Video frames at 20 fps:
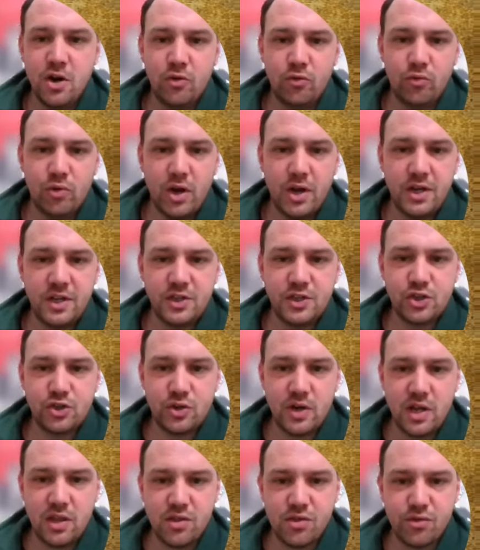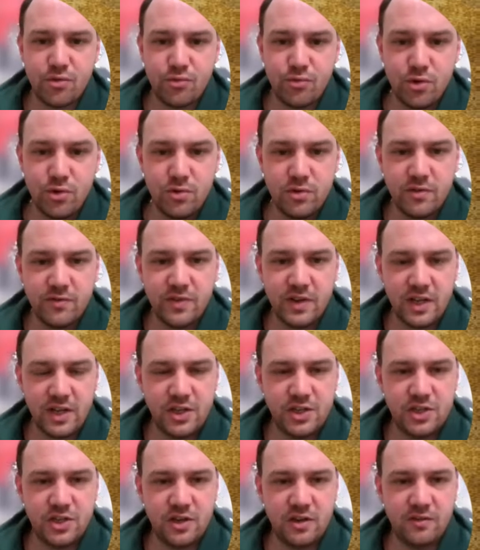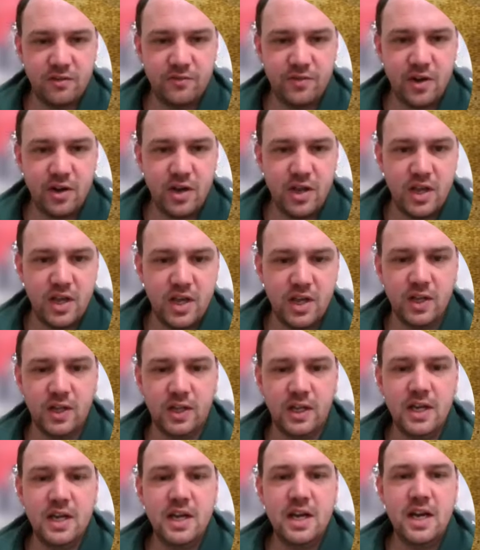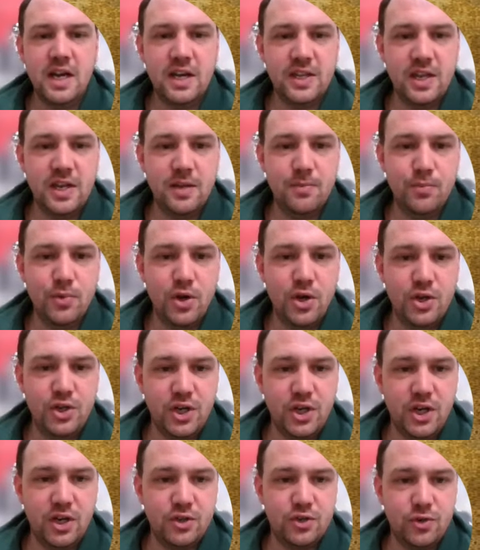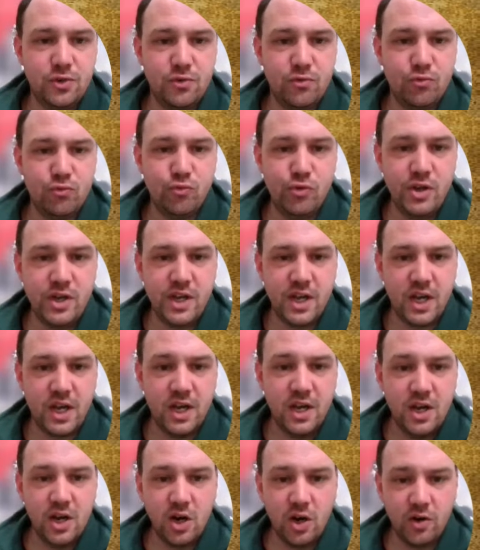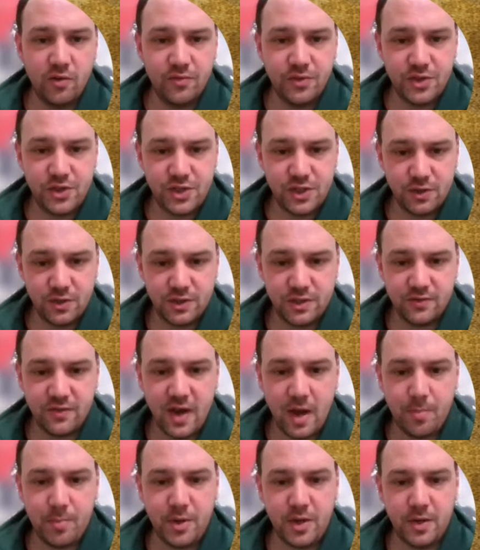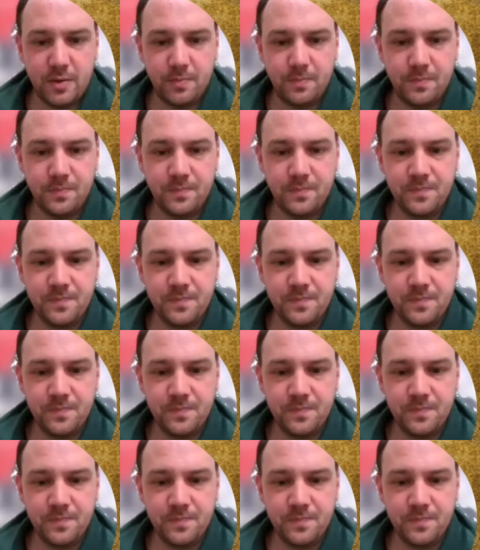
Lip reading: riding straight through the village of Ferry Hill and then emerging to the rear of the Stuarts of Appin.